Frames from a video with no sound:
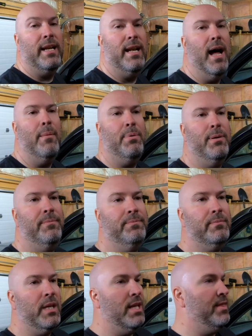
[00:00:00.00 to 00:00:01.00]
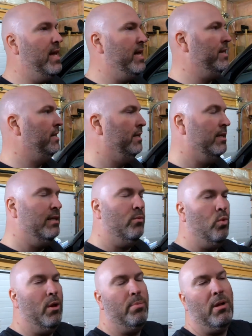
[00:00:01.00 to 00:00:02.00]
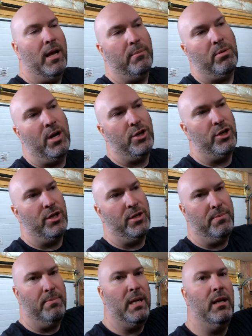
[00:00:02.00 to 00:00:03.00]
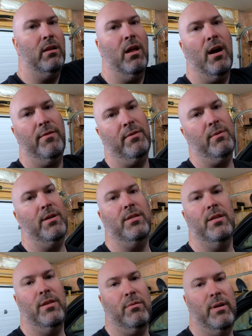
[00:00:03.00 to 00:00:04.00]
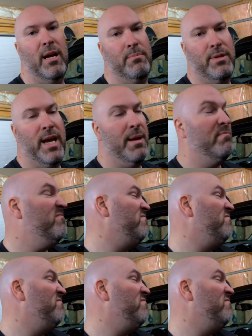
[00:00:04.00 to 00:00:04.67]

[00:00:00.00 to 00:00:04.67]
it up, and then while applying pressure, just peel off the rest of the 3M tape.